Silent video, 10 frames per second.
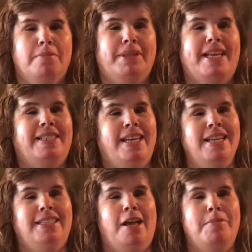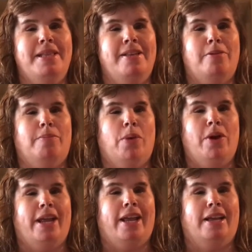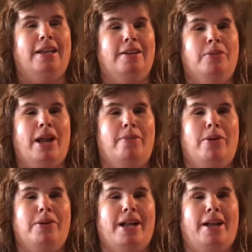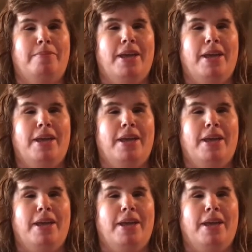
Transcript: But they didn't tell me the other morning when I woke up,